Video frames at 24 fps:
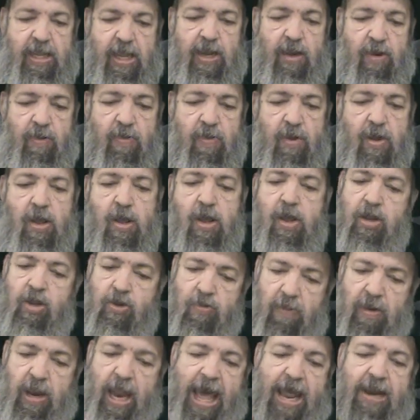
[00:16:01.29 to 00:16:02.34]
year,
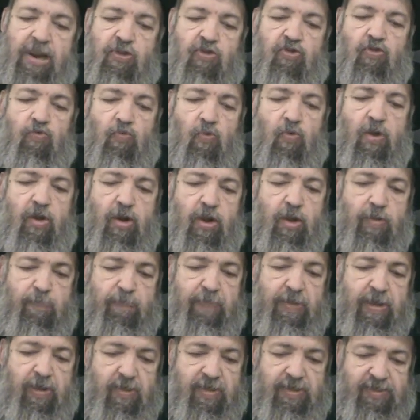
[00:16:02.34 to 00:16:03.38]
you're allowed to do
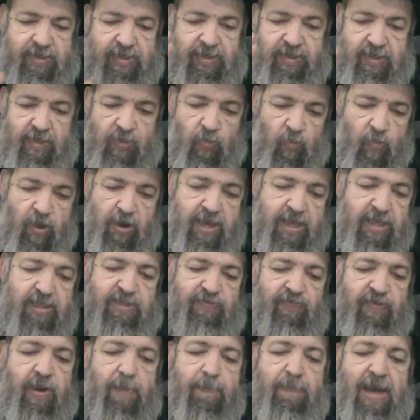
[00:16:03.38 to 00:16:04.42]
work because the work
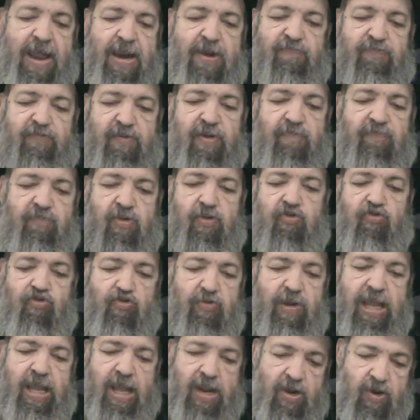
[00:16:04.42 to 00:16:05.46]
is for the benefit of the
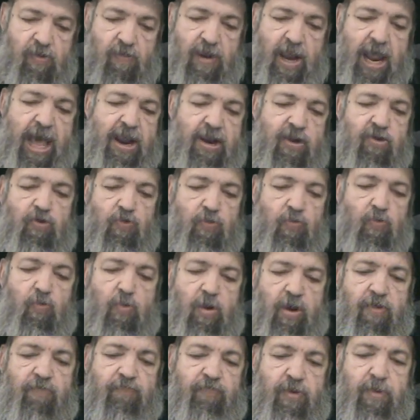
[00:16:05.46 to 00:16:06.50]
tree, and you're allowed to do
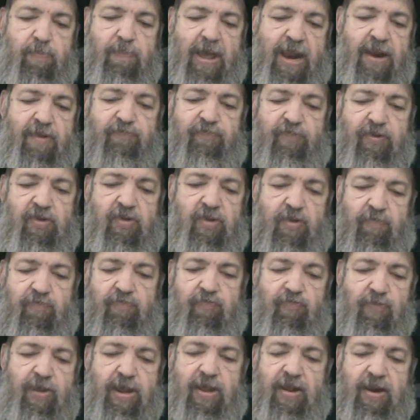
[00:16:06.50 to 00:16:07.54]
work for the benefit of
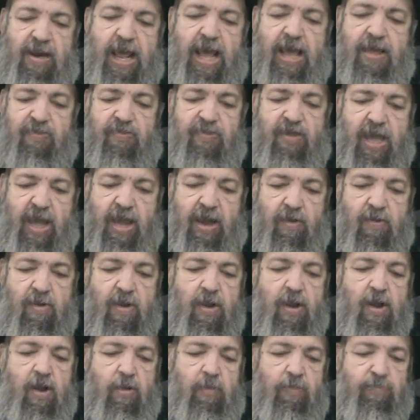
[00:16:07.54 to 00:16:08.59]
the tree in the eighth year.
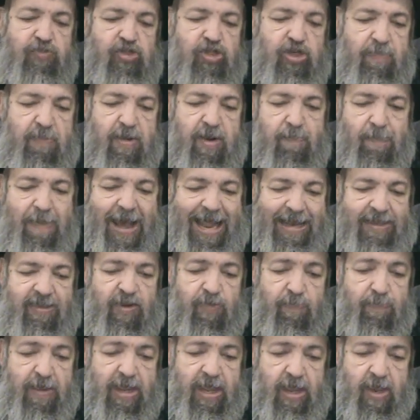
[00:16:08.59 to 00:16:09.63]
Shimon
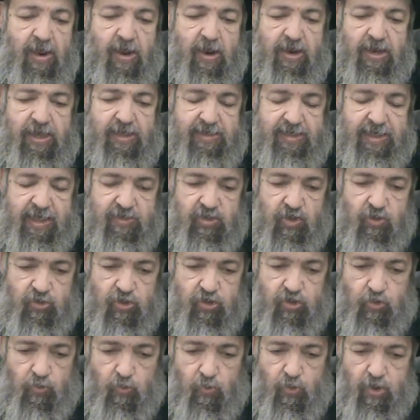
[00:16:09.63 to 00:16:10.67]
Matir Be'ilon, he says you
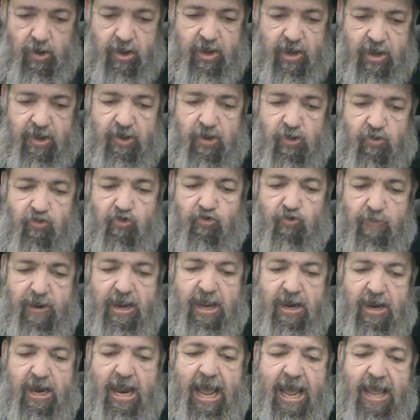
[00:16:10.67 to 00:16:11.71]
could do work on the
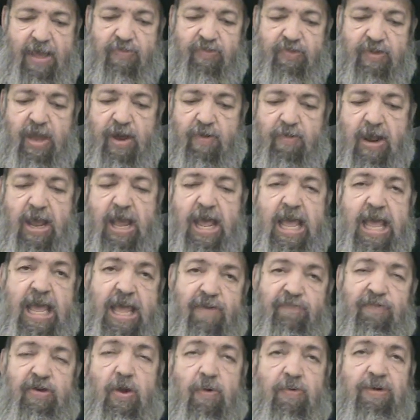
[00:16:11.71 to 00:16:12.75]
tree in the eighth year,
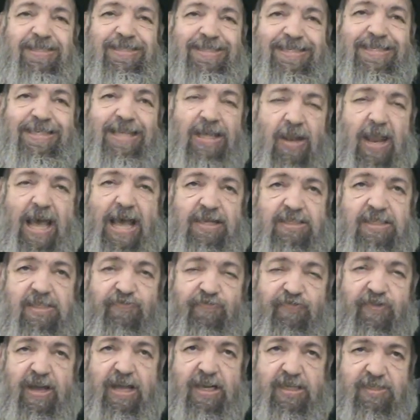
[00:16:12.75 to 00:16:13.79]
even though it still
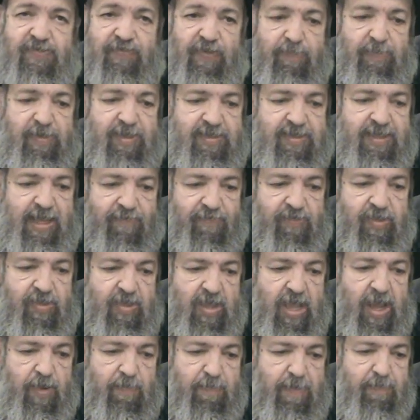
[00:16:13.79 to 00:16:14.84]
has figs from the seventh
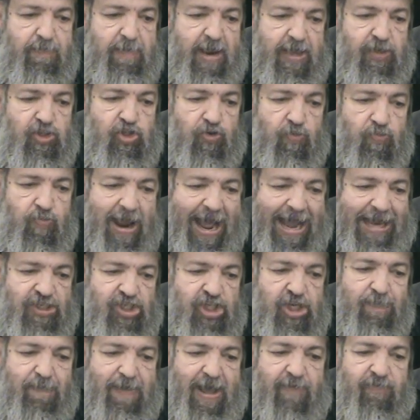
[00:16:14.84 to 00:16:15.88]
year. Mipnei
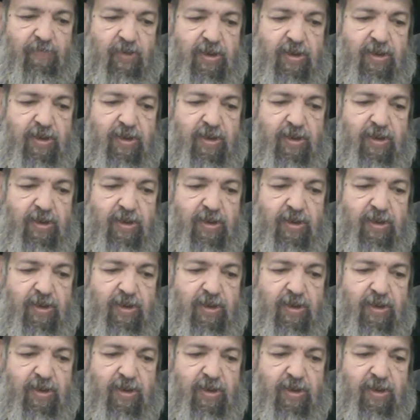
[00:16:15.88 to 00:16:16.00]
Shurashi